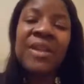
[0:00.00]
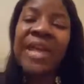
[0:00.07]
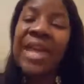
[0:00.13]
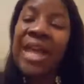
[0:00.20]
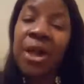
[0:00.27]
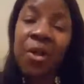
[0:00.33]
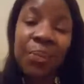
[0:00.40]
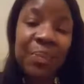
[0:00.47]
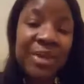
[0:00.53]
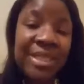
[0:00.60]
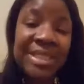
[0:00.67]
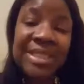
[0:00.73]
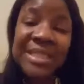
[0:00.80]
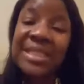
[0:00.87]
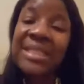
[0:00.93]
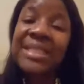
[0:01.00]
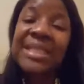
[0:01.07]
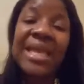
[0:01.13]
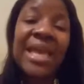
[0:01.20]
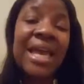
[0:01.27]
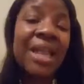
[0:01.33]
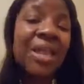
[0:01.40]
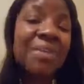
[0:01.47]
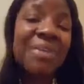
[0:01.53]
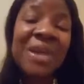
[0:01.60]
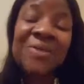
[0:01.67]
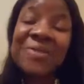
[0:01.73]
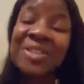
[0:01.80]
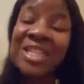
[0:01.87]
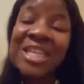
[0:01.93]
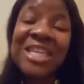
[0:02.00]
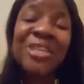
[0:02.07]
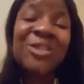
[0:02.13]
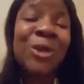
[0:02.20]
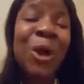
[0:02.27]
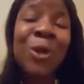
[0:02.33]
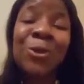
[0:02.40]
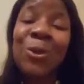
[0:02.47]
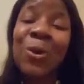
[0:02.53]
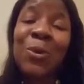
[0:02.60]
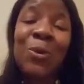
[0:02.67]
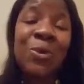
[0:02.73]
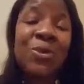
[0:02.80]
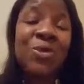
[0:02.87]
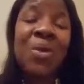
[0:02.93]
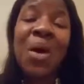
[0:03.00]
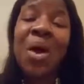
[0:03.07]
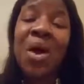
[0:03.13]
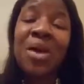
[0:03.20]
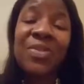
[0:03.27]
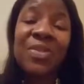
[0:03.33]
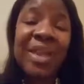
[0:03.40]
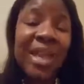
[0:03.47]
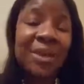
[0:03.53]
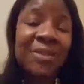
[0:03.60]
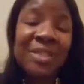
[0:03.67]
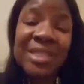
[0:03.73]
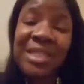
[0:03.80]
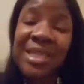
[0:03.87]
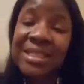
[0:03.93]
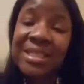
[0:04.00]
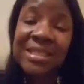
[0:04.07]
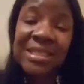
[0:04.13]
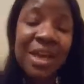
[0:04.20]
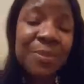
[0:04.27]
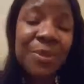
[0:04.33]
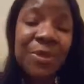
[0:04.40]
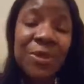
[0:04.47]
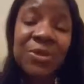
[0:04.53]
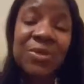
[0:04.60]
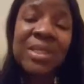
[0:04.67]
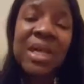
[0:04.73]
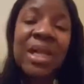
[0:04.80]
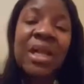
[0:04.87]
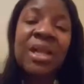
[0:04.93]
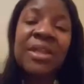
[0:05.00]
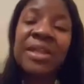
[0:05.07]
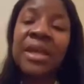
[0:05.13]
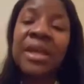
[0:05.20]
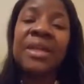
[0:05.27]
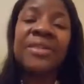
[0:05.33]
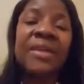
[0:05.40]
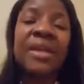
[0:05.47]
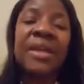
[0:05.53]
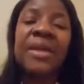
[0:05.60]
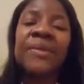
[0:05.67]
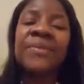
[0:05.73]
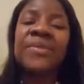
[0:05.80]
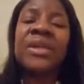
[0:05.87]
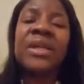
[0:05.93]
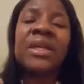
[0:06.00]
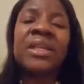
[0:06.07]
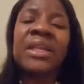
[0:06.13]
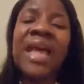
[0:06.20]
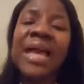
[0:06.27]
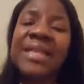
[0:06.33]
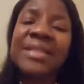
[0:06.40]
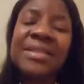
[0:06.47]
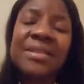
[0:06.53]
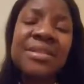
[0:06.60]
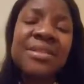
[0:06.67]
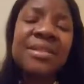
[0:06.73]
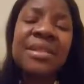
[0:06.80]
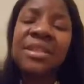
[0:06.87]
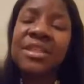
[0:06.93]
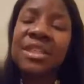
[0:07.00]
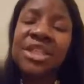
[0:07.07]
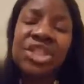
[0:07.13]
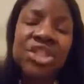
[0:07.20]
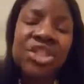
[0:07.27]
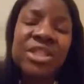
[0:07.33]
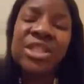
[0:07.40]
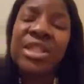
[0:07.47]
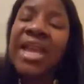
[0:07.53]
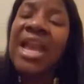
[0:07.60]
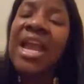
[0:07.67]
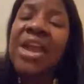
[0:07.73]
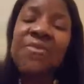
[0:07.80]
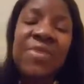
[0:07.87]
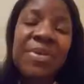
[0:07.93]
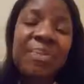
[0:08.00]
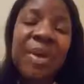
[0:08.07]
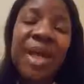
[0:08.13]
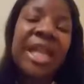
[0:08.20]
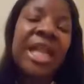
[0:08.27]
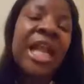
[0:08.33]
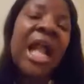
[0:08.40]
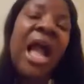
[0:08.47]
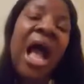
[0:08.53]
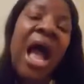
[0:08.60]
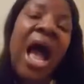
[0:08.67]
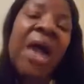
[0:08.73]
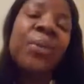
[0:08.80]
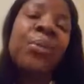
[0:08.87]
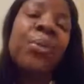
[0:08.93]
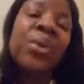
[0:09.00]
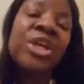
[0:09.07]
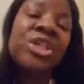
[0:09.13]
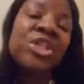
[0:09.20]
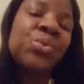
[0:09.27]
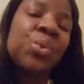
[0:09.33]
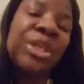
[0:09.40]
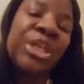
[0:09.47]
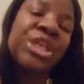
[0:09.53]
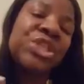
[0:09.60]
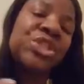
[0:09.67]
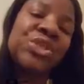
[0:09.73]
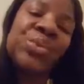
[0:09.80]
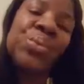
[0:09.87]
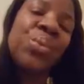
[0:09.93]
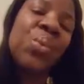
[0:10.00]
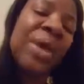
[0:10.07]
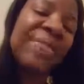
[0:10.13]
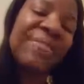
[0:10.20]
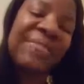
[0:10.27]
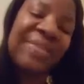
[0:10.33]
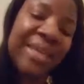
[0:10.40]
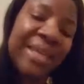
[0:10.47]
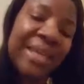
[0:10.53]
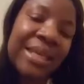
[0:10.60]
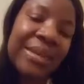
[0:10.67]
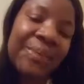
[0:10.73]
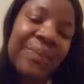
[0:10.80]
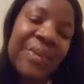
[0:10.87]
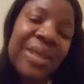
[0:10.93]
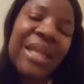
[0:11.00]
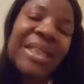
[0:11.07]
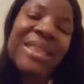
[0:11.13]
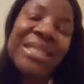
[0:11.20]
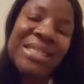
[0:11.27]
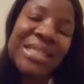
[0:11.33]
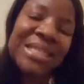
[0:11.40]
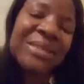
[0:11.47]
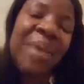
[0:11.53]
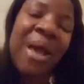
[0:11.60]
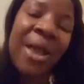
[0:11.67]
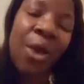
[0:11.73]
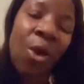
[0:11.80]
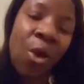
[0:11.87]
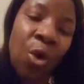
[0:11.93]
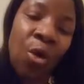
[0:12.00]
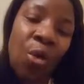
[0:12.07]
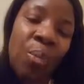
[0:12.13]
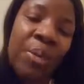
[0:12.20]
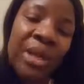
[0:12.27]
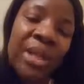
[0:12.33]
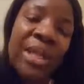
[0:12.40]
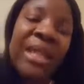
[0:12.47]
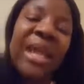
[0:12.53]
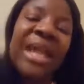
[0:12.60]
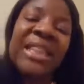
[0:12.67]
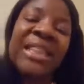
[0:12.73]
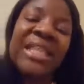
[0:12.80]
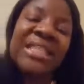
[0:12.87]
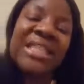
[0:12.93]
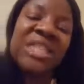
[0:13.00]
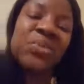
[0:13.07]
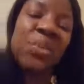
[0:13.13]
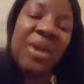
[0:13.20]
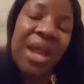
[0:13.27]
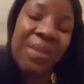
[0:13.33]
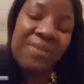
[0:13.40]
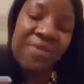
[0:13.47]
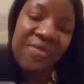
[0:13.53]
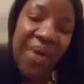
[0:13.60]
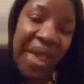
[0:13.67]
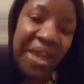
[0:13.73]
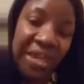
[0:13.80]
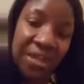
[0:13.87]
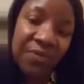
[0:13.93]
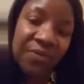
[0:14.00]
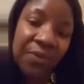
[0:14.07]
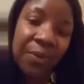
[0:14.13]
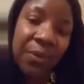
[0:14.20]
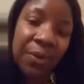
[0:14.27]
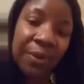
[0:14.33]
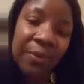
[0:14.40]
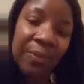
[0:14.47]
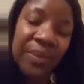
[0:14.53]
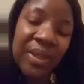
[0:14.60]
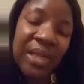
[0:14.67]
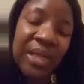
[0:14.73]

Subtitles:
the LPCs, the LMFTs, y'all know who you are, the LCSWs, the licensed clinicians, everybody. I wish we could do one thing. This is my hope, and this is what I'm fighting for,